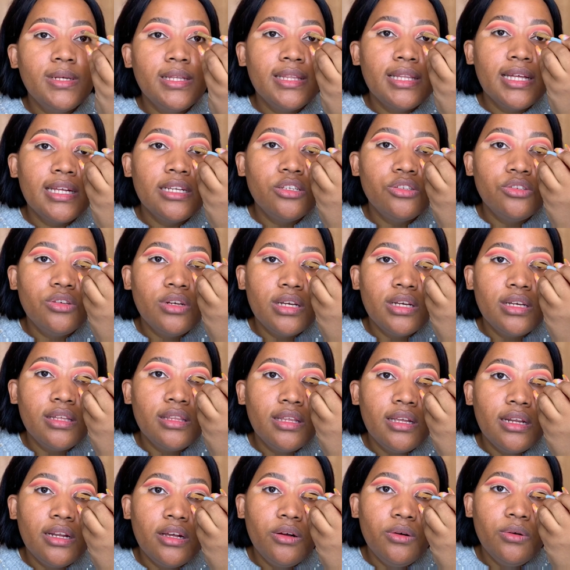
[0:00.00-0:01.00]
that trick that
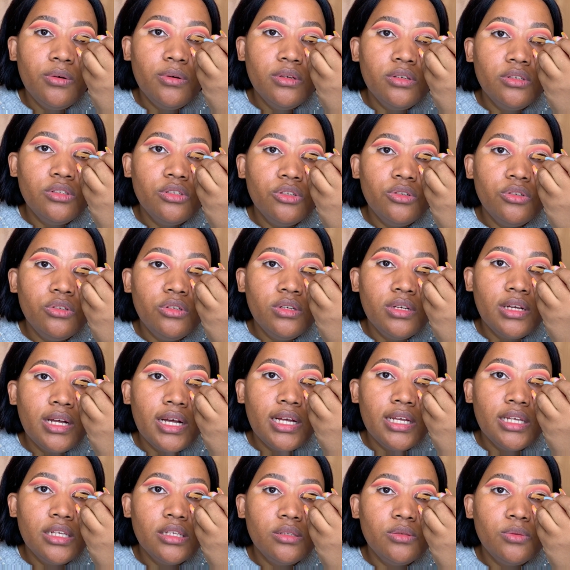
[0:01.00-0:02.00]
I always show you
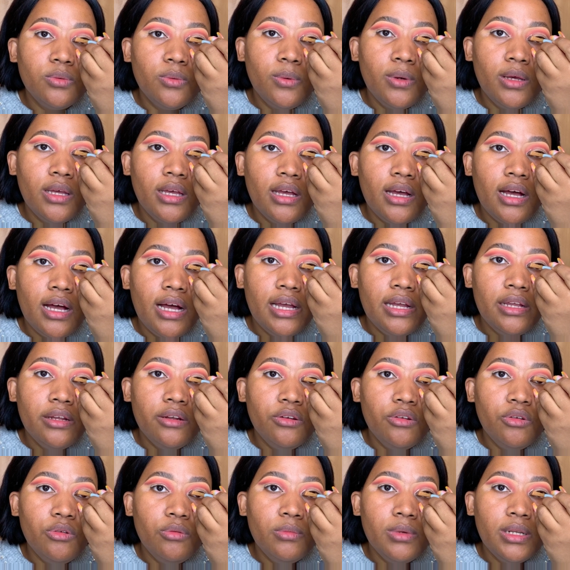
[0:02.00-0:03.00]
guys, where I
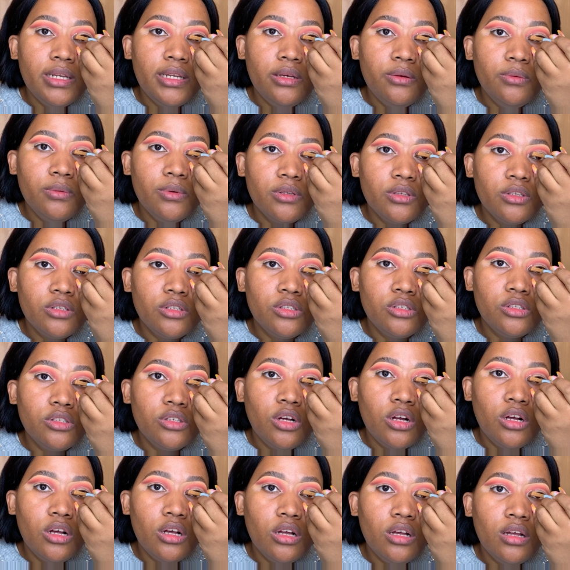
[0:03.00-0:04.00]
normally would
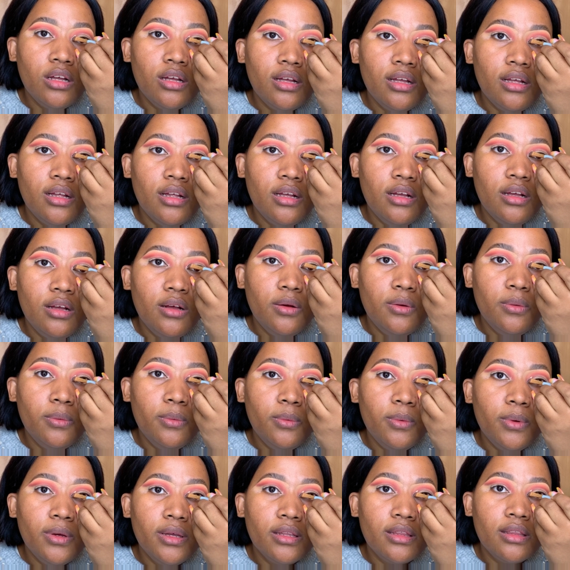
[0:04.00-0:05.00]
start
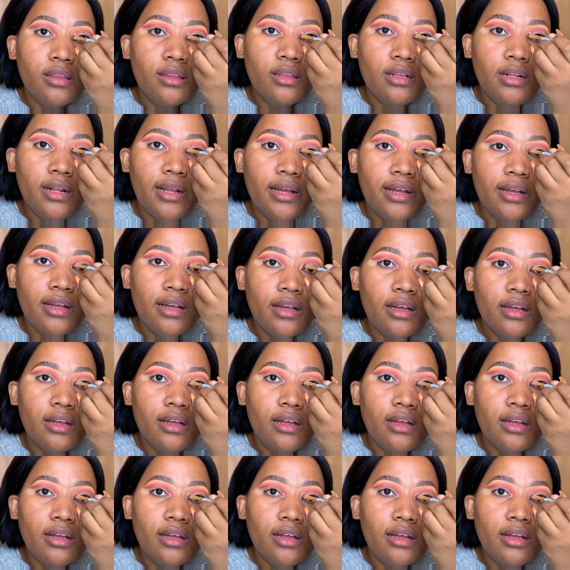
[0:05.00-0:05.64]
with like